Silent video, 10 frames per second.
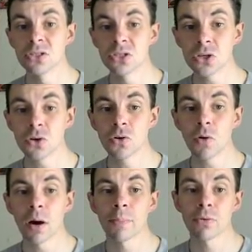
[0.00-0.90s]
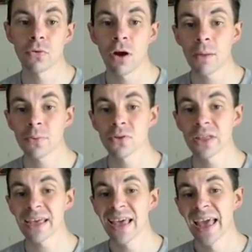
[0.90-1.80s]
do
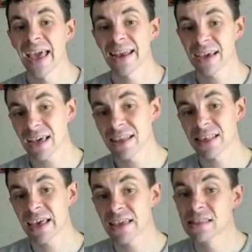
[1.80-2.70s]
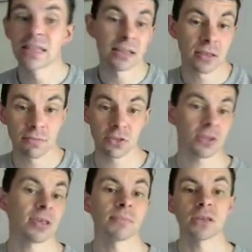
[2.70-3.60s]
properly, and I gotta say, that's
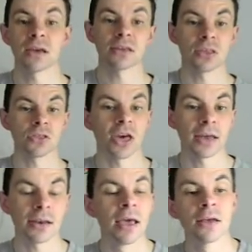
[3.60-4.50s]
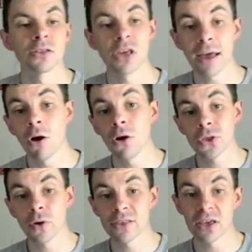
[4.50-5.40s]
just something nice in Jet. Jet
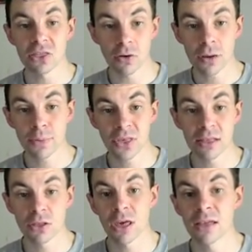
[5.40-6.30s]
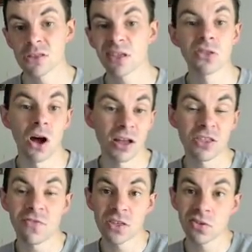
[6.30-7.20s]
also has a 30% chance to
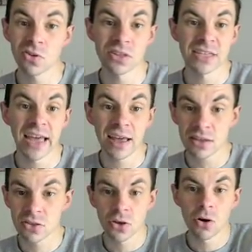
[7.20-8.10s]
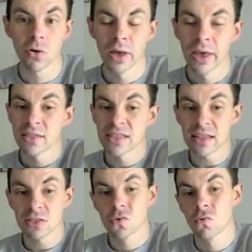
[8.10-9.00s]
dodge physical attacks, so
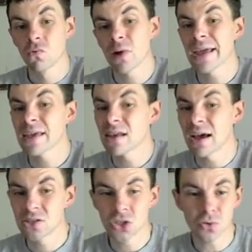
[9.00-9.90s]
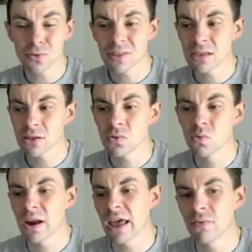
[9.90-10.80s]
that's great. I don't think
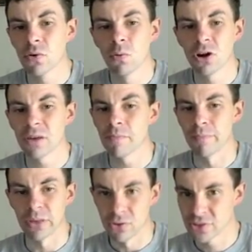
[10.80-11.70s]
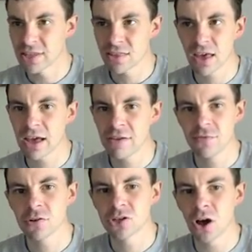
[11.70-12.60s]
you ever want to build this guy
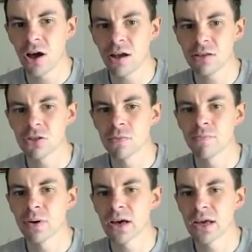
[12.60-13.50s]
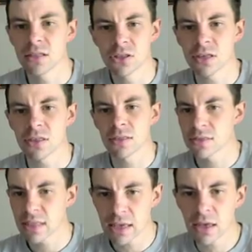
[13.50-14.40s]
for dodge, but just
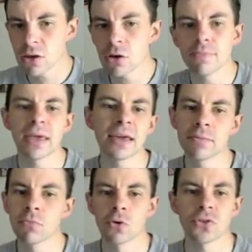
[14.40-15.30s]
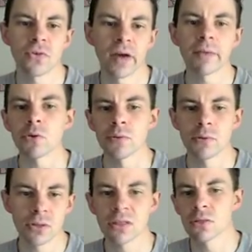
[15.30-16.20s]
it could make him more
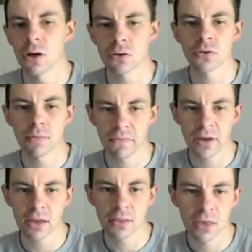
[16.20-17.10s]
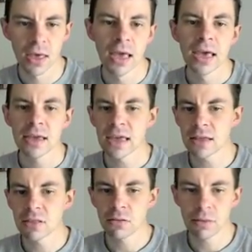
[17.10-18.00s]
survivable in long-term fights.
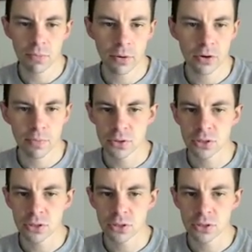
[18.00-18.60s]
Gains limit burst per